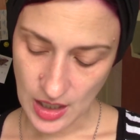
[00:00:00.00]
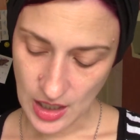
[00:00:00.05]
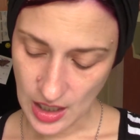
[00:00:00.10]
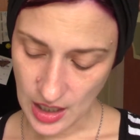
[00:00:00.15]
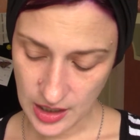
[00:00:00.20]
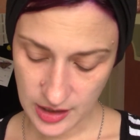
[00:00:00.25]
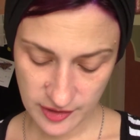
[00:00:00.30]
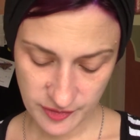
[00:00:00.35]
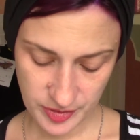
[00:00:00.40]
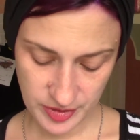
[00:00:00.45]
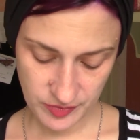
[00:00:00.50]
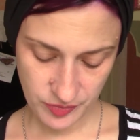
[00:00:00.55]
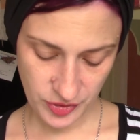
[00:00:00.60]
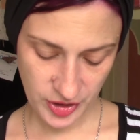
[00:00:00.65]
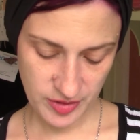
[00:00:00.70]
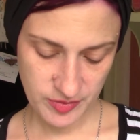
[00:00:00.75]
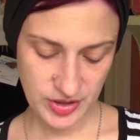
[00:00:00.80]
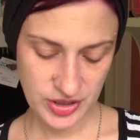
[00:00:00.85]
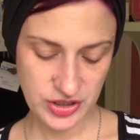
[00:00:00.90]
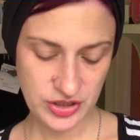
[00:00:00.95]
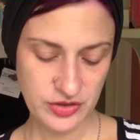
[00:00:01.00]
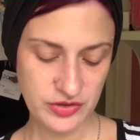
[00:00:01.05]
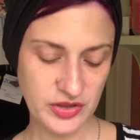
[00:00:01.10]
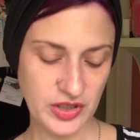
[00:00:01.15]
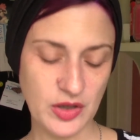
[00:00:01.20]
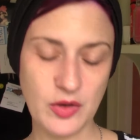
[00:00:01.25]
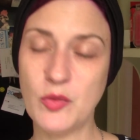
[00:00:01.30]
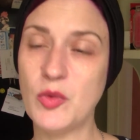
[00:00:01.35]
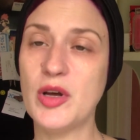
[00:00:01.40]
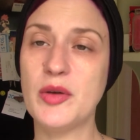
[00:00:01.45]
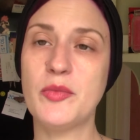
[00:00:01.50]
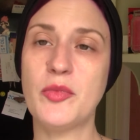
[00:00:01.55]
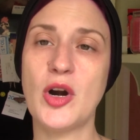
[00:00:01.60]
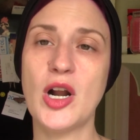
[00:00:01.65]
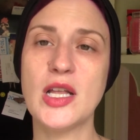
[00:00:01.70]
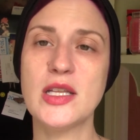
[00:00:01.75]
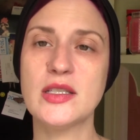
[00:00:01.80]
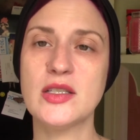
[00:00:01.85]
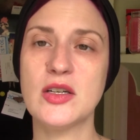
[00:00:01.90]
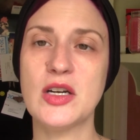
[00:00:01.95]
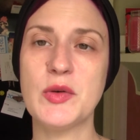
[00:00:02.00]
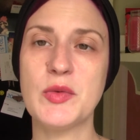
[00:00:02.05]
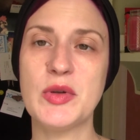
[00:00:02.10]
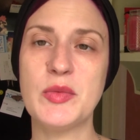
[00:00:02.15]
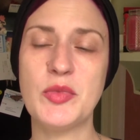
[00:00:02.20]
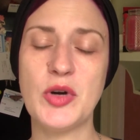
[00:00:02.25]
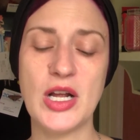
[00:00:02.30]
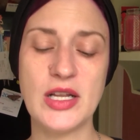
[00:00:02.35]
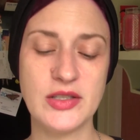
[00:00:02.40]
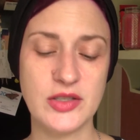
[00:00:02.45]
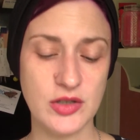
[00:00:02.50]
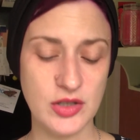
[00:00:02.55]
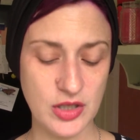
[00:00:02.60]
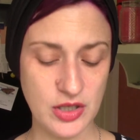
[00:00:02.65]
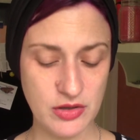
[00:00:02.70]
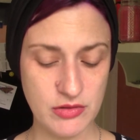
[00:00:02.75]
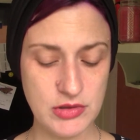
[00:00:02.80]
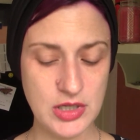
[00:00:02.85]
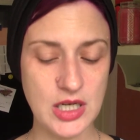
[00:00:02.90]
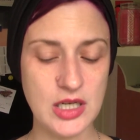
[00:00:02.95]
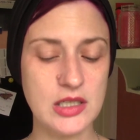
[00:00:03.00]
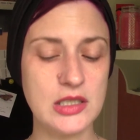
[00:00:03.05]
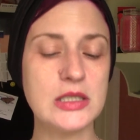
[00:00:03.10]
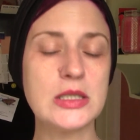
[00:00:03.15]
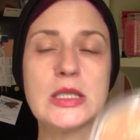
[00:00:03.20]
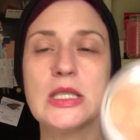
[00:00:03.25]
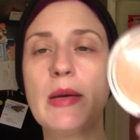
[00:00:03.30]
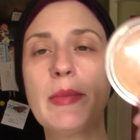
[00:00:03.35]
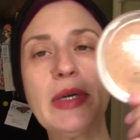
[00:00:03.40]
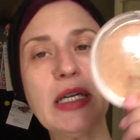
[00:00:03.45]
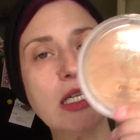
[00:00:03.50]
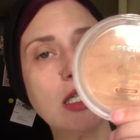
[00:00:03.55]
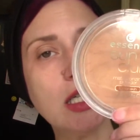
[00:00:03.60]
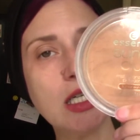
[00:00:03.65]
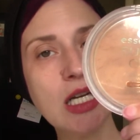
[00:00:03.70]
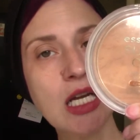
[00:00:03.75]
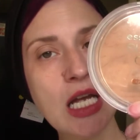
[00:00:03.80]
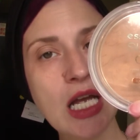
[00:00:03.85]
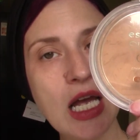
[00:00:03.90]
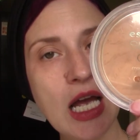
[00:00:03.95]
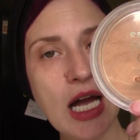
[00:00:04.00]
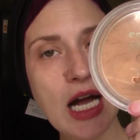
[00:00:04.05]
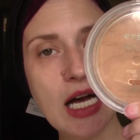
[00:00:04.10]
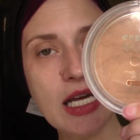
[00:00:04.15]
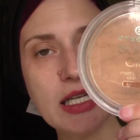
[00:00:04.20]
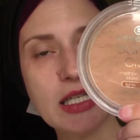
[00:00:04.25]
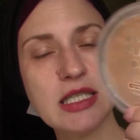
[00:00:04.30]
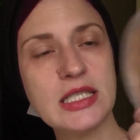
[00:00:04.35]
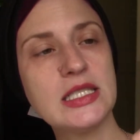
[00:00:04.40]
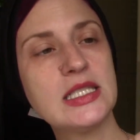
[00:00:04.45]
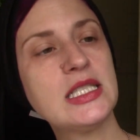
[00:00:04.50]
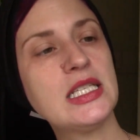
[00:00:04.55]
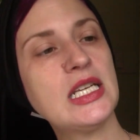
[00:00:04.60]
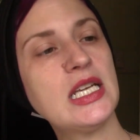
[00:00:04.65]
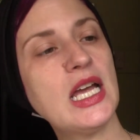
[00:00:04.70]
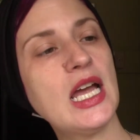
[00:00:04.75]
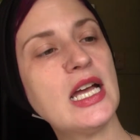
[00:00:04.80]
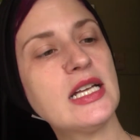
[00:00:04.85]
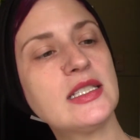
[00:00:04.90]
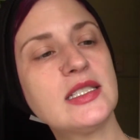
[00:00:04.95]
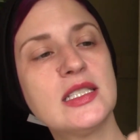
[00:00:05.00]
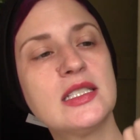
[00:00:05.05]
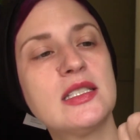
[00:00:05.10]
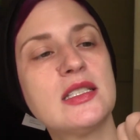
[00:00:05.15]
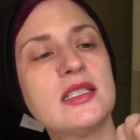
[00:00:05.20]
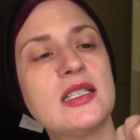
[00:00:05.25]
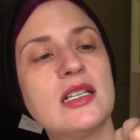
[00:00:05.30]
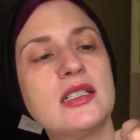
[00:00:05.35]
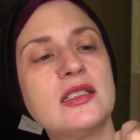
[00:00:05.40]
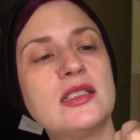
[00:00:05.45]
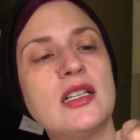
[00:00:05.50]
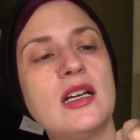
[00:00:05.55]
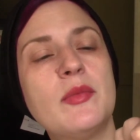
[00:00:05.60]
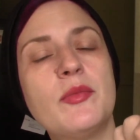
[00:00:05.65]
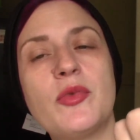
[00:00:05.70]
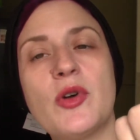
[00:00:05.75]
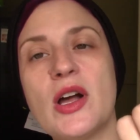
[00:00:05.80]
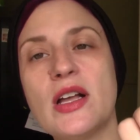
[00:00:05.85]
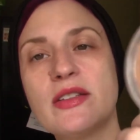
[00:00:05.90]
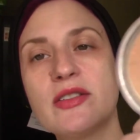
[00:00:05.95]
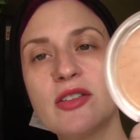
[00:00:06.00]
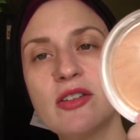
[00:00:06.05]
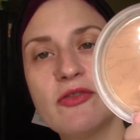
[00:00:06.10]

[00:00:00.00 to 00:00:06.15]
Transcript: I have been pretty much using one bronzer and one bronzer alone all summer, and it is the Essence Sun Club bronzer